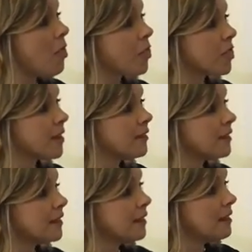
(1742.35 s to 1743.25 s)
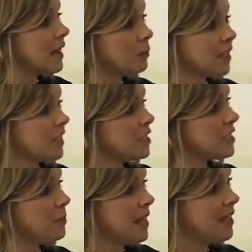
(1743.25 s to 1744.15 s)
It really
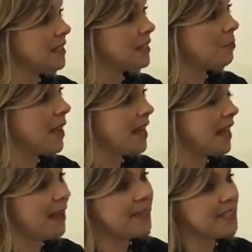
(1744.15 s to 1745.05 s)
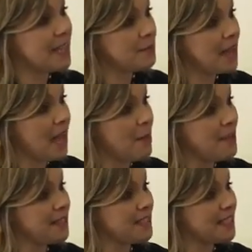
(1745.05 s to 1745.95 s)
just depends. But at the same time,
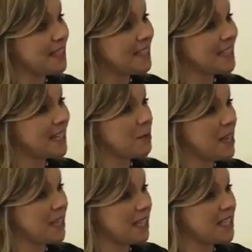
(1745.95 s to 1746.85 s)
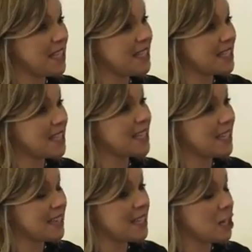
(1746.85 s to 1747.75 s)
it's going to be
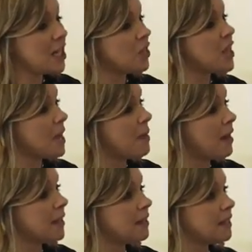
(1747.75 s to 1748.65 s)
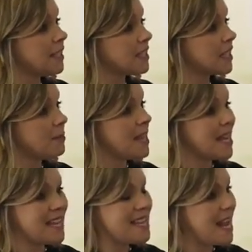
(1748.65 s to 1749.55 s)
they're going to think about it. It's going to be
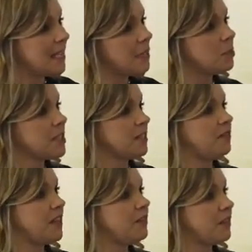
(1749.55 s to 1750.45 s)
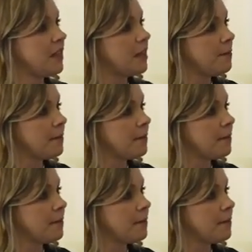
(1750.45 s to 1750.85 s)
a 90% fit for them.